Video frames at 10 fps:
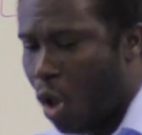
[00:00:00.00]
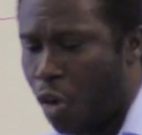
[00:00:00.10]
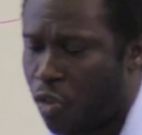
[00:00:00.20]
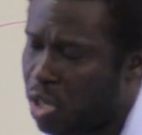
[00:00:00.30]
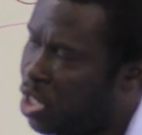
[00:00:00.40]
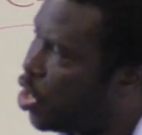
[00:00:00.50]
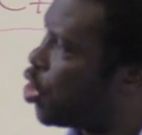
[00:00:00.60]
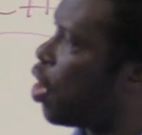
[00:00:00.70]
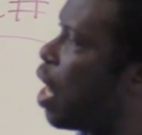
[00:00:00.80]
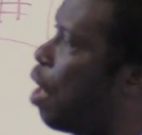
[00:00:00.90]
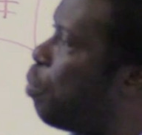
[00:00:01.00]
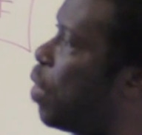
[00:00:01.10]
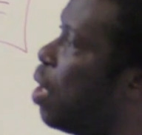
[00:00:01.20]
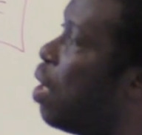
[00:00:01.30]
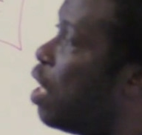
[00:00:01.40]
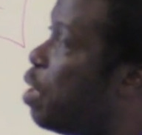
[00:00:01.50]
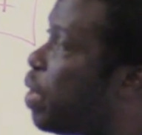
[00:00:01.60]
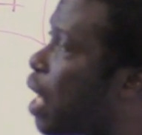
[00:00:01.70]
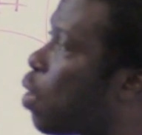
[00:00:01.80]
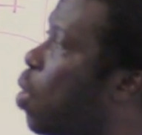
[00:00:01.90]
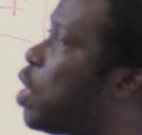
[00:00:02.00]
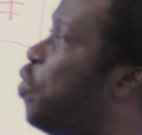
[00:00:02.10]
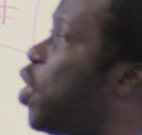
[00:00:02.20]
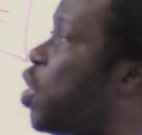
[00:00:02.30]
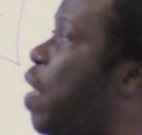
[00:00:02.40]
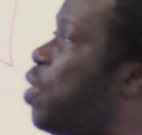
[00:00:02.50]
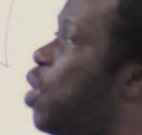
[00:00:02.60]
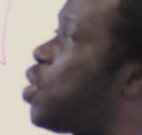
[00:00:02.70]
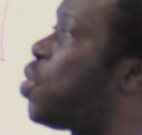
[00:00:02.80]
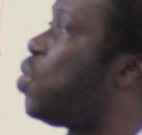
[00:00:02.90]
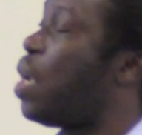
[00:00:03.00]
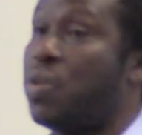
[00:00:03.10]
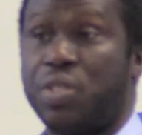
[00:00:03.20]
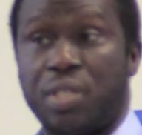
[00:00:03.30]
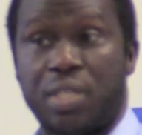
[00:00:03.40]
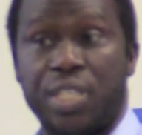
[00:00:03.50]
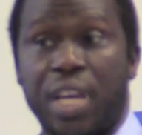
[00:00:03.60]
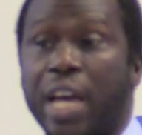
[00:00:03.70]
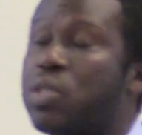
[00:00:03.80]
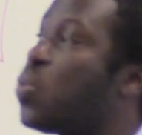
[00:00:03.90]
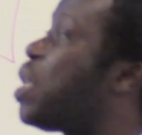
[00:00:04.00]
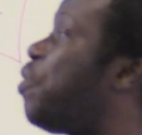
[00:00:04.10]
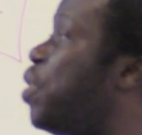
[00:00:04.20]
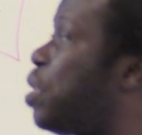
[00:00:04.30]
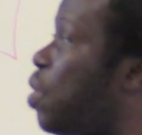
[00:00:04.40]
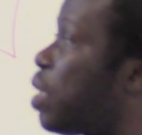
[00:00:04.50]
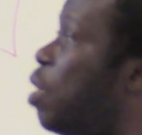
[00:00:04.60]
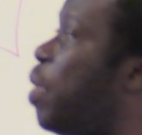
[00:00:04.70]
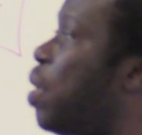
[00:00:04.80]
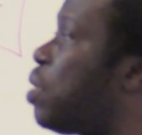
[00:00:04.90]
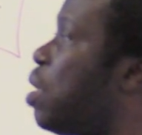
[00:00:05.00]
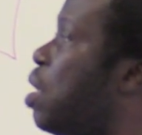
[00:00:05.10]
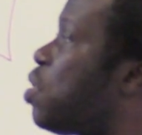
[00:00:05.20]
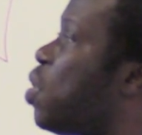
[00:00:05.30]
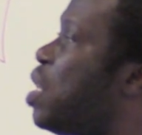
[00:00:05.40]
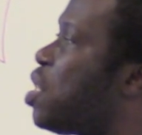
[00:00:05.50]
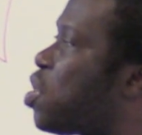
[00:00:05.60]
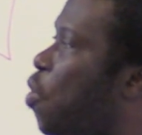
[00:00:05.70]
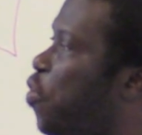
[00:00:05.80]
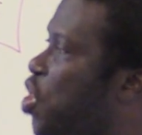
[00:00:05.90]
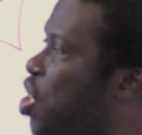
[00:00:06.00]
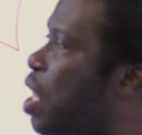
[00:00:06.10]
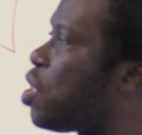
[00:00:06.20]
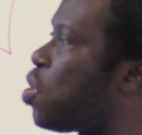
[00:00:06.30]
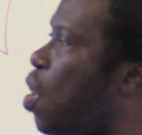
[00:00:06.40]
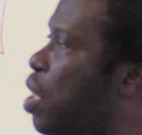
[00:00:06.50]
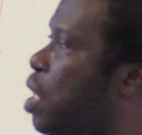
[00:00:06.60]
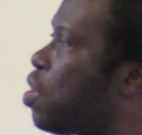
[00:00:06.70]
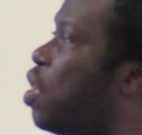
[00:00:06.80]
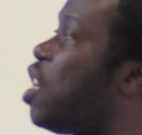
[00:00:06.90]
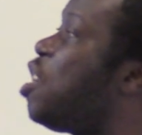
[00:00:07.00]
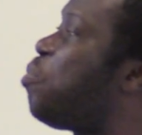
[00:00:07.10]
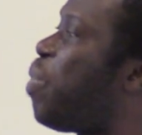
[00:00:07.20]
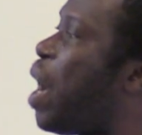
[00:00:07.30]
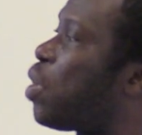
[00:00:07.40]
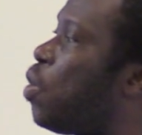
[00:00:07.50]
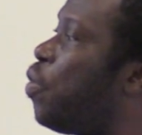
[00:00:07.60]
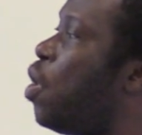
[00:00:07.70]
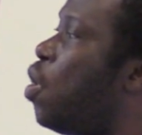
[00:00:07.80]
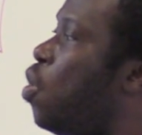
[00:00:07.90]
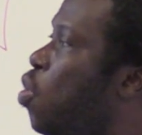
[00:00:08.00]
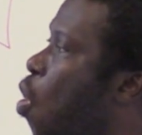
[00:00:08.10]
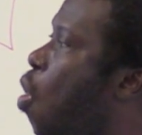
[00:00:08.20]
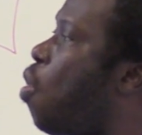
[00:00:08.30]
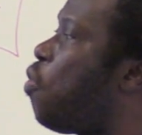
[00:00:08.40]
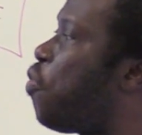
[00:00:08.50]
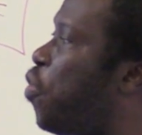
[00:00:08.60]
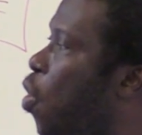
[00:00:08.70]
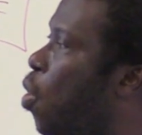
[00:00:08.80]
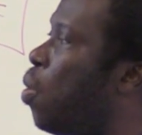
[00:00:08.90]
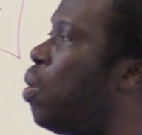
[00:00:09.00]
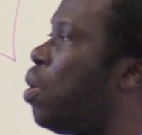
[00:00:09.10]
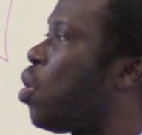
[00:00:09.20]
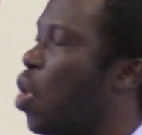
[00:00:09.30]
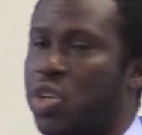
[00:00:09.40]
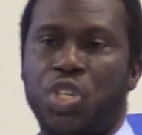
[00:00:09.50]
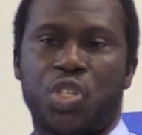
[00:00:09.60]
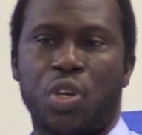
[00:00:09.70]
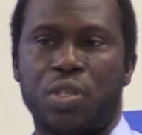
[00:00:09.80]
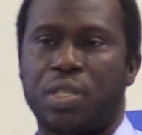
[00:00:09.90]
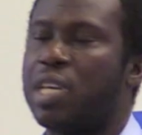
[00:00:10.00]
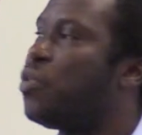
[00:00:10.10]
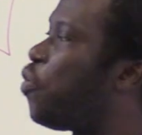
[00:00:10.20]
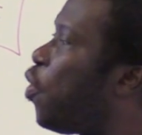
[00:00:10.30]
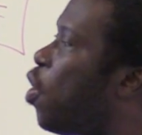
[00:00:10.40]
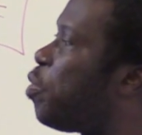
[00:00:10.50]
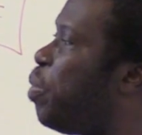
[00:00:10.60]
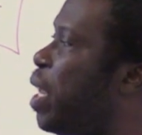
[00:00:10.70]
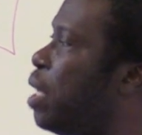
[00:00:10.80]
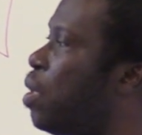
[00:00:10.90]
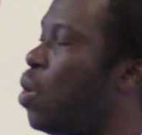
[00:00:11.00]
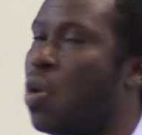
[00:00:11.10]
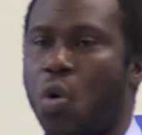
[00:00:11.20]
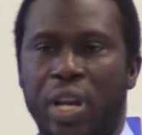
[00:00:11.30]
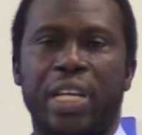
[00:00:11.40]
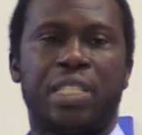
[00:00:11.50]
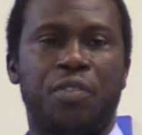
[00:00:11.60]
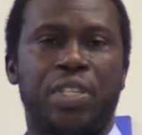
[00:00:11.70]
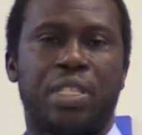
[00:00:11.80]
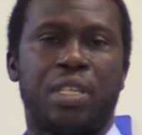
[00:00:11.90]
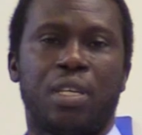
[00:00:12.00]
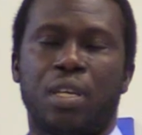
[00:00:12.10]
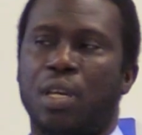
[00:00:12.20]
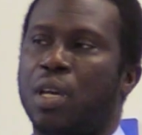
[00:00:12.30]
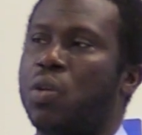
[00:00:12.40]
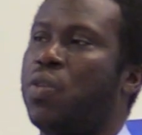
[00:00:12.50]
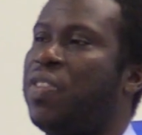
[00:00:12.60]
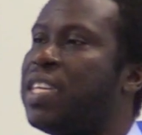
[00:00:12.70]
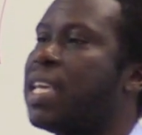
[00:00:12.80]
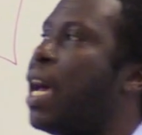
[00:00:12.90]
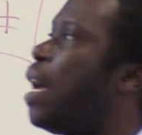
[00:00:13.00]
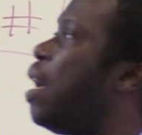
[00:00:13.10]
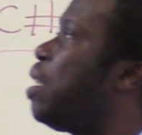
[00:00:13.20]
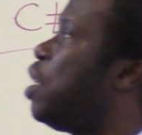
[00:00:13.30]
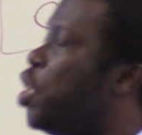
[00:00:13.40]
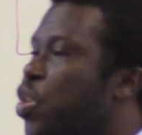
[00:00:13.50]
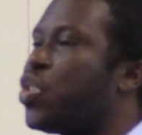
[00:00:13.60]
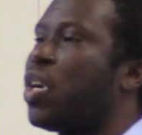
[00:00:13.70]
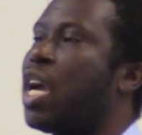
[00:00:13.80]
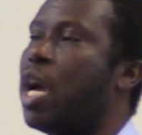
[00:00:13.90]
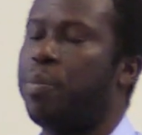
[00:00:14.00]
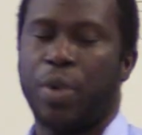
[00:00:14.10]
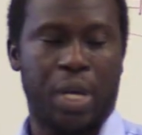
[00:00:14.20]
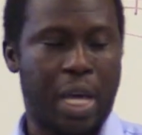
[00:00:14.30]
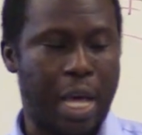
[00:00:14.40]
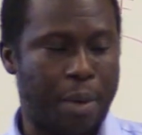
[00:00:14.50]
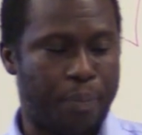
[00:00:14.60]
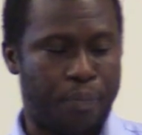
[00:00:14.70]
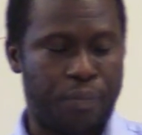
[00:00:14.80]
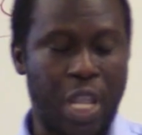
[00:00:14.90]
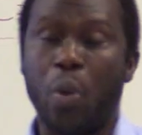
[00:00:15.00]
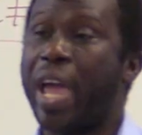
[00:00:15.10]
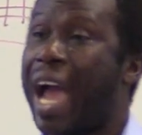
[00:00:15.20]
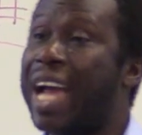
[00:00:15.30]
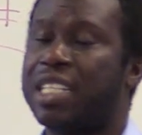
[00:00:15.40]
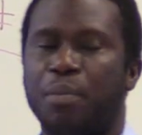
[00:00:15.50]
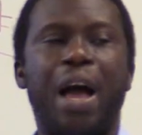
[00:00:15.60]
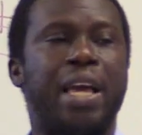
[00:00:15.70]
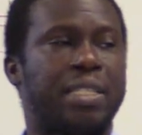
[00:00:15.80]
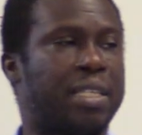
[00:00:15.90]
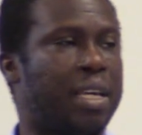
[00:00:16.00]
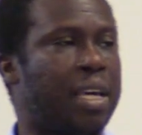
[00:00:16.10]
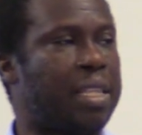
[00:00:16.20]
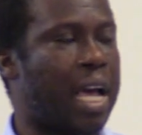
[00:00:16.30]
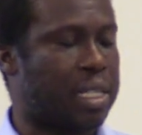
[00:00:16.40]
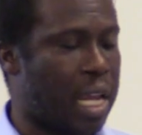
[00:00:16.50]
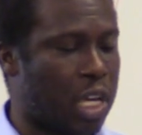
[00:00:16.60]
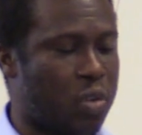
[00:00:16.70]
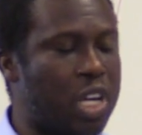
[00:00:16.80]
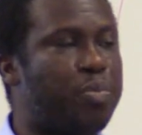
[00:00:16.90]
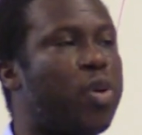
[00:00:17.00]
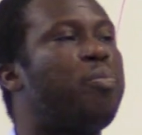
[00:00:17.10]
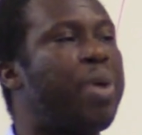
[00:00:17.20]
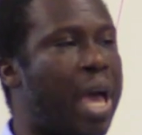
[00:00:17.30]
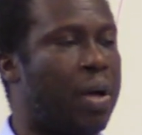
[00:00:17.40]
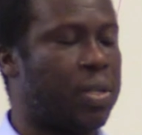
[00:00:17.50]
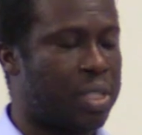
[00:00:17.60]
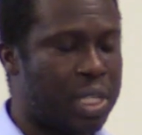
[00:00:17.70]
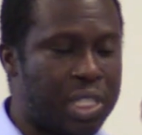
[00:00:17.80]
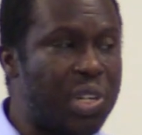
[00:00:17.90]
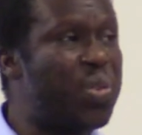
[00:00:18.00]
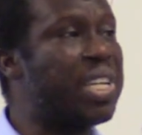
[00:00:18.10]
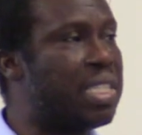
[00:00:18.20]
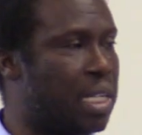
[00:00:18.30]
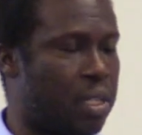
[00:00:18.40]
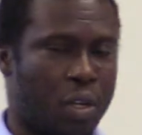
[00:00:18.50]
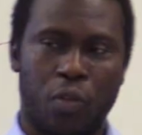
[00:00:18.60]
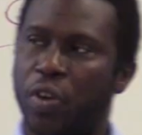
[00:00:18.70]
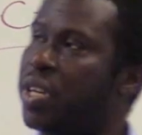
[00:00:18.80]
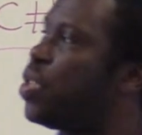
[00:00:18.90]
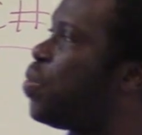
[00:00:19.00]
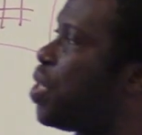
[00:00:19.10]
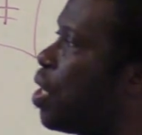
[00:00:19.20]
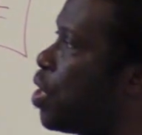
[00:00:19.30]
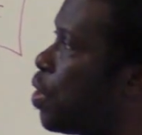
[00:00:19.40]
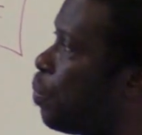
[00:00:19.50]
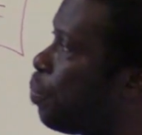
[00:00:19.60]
Of course, literature gap, limited quantification of hydrological drought using stage height, which I've already talked about. So insufficient studies on impact of low flow conditions in floodplain connectivity. So these are the literature gap that were itemized that actually propelled the reasoning for this research.